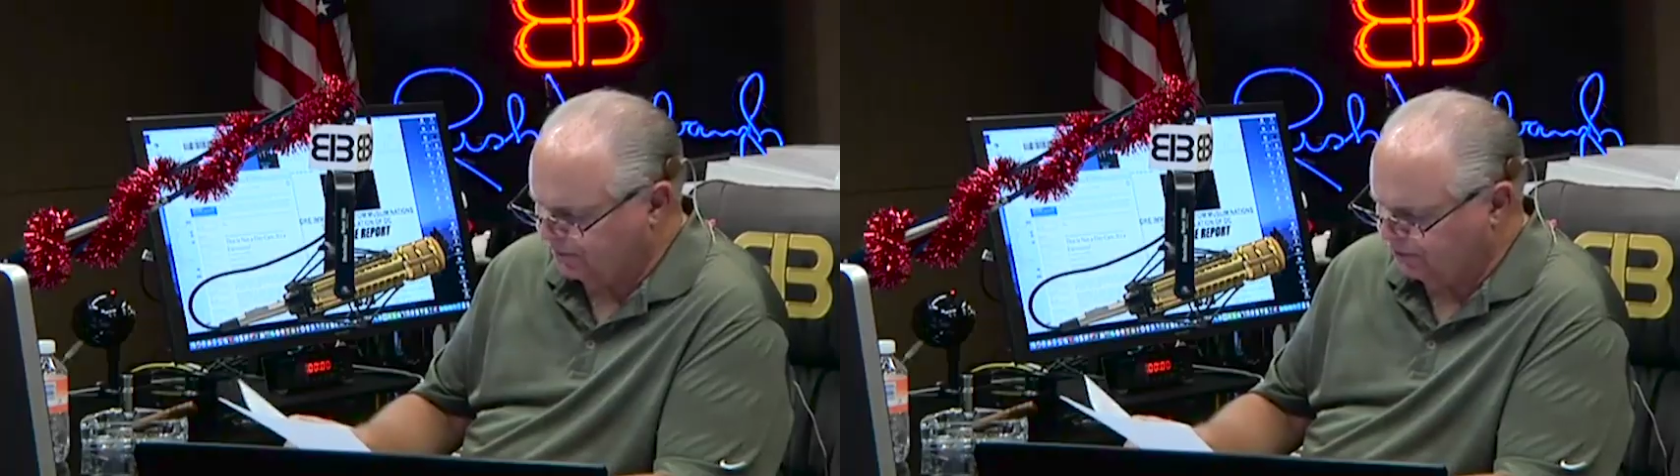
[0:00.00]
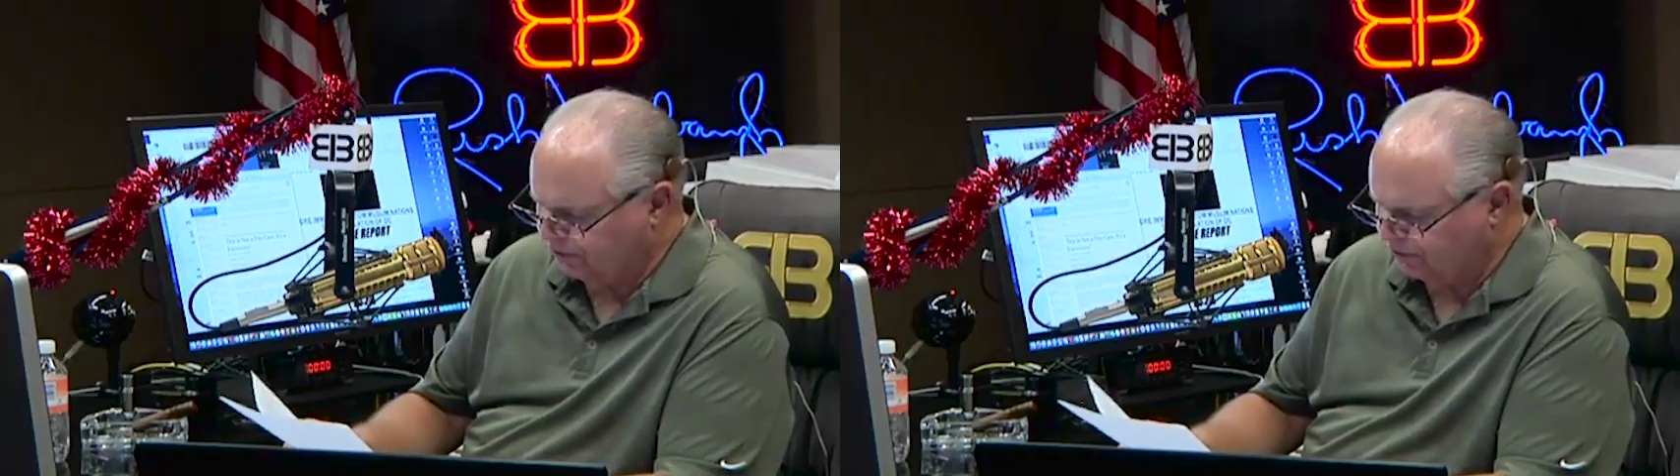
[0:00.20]

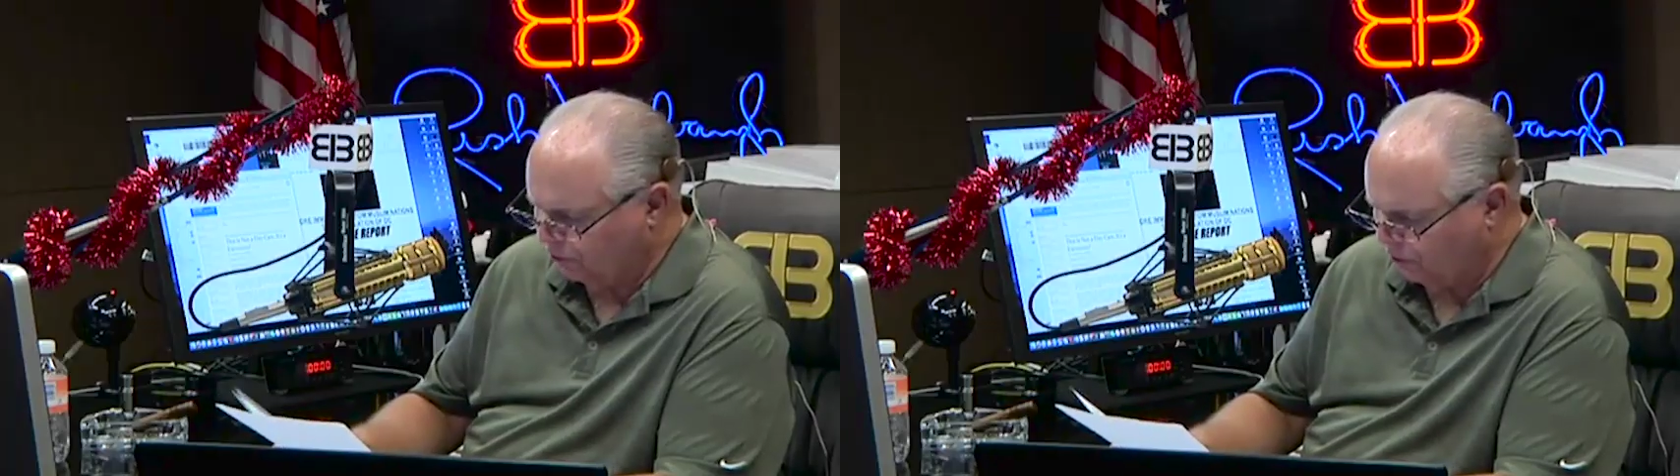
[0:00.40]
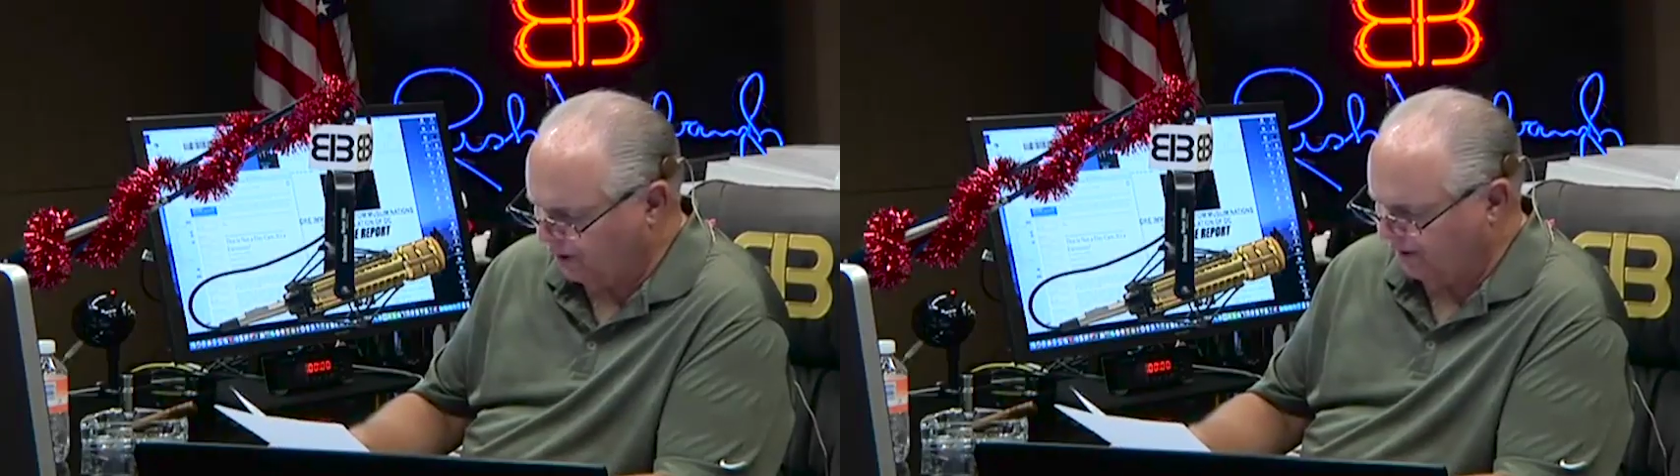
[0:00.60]

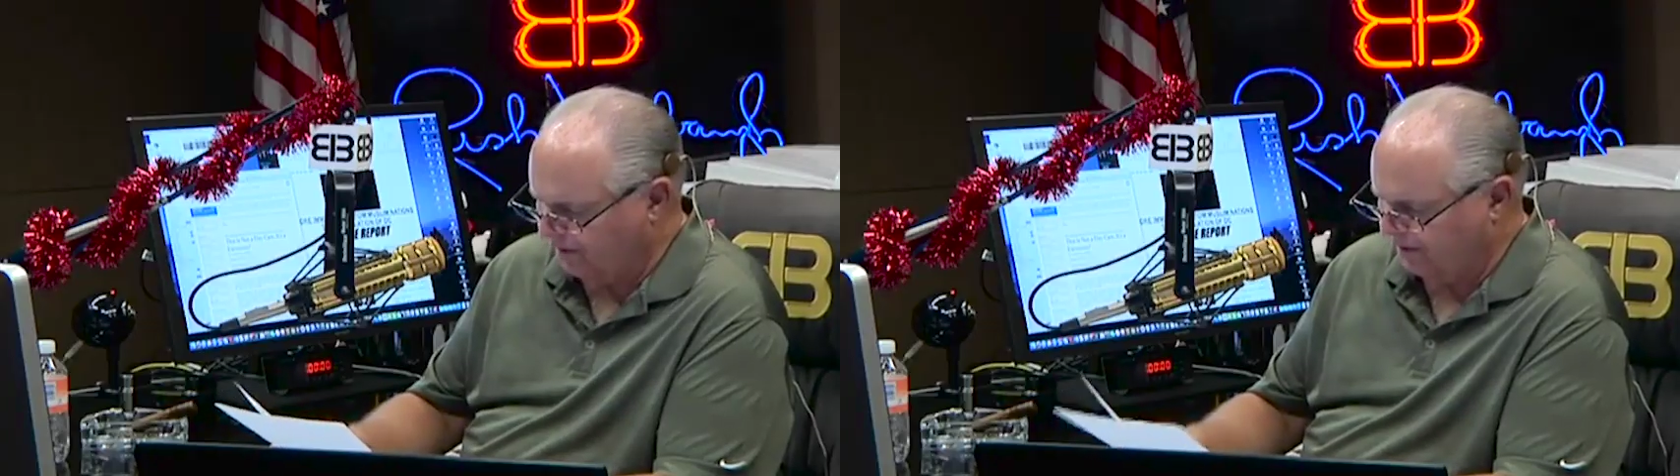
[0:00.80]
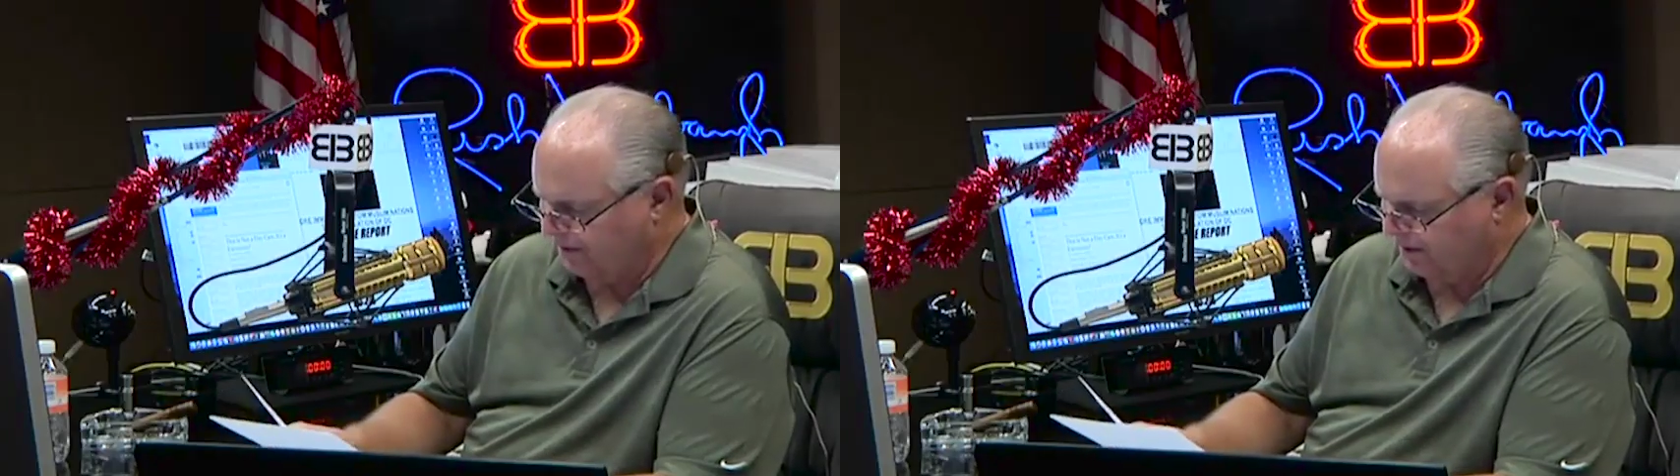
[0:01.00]
story
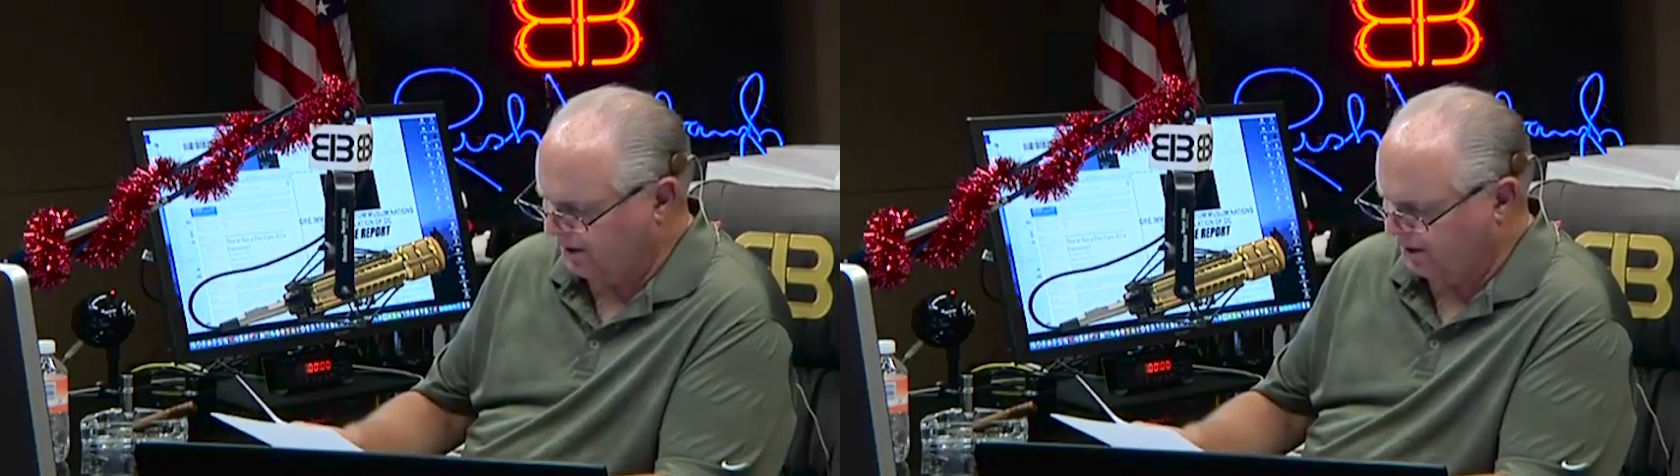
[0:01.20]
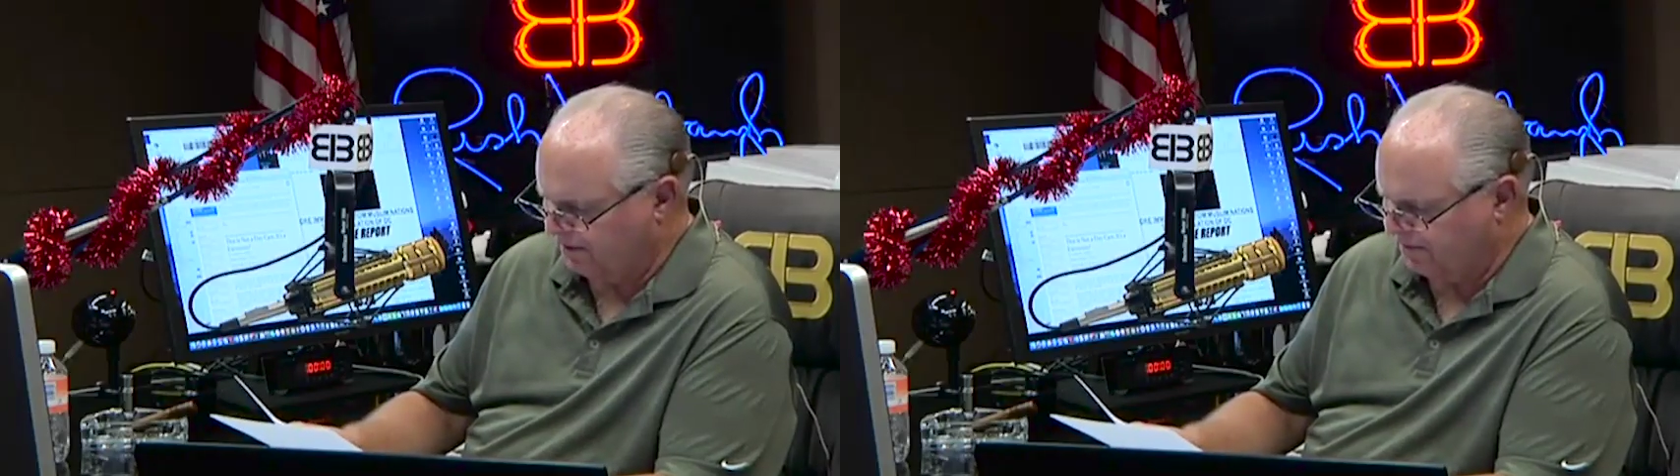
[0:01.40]

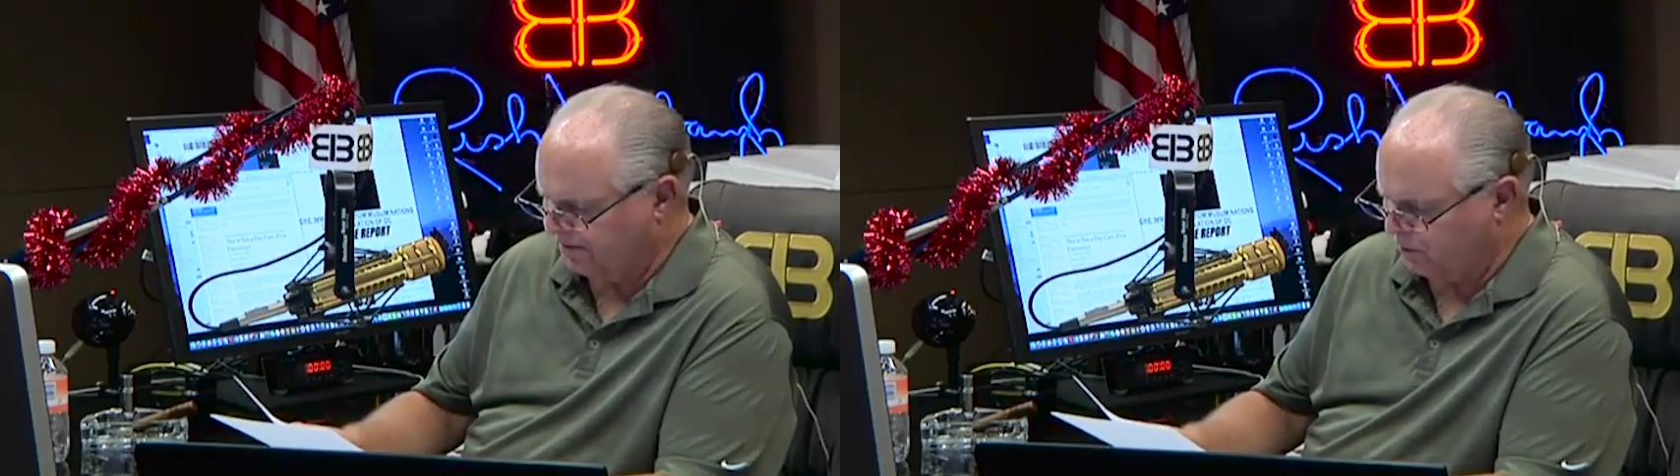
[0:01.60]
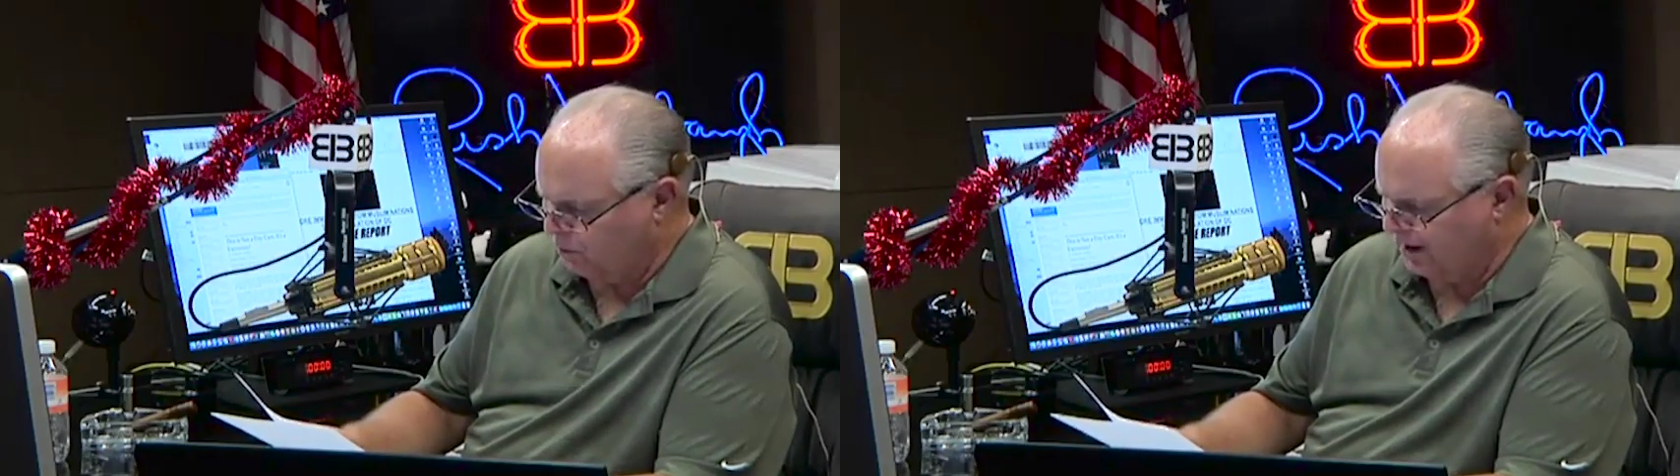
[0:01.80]
of
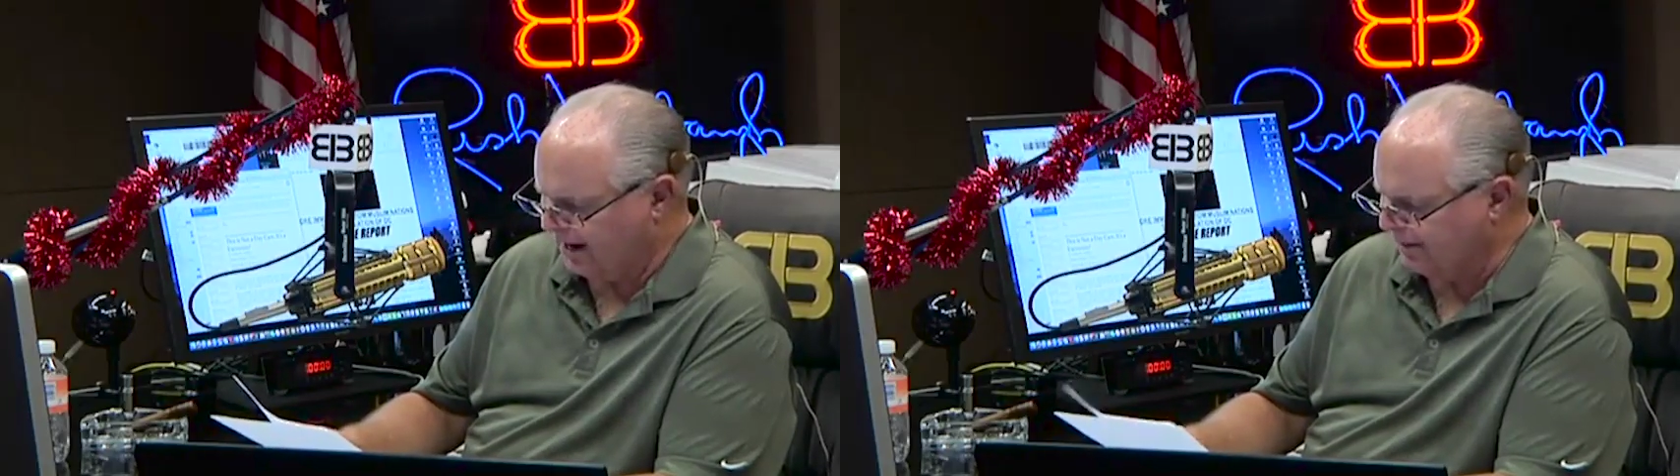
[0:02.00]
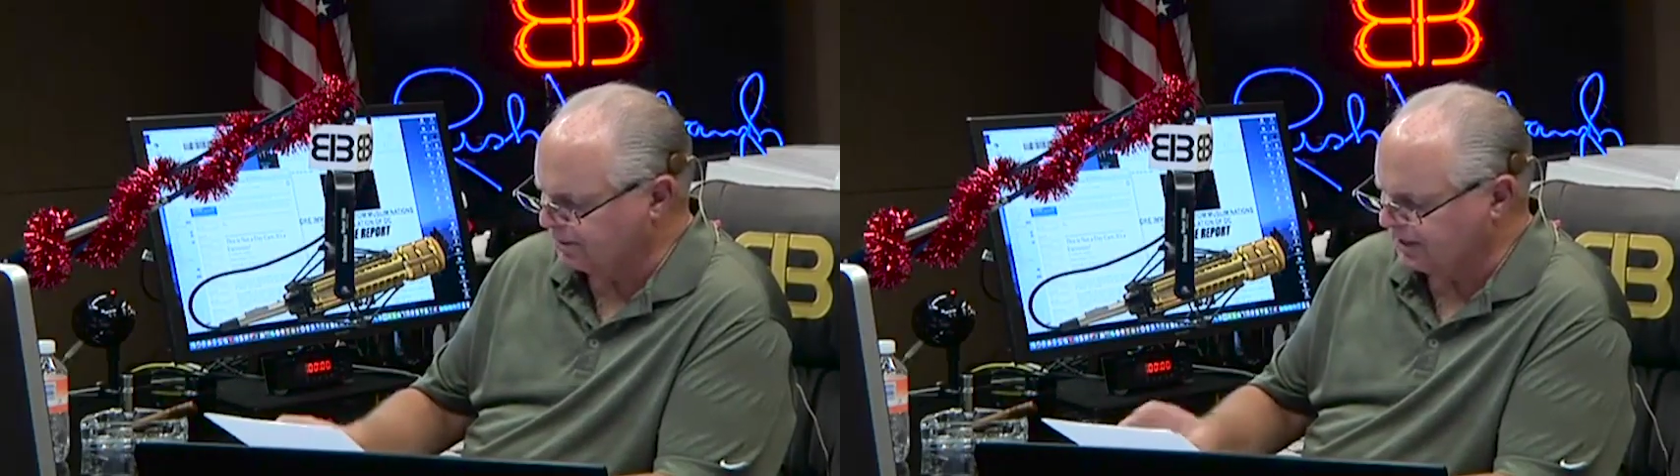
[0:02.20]
what happened.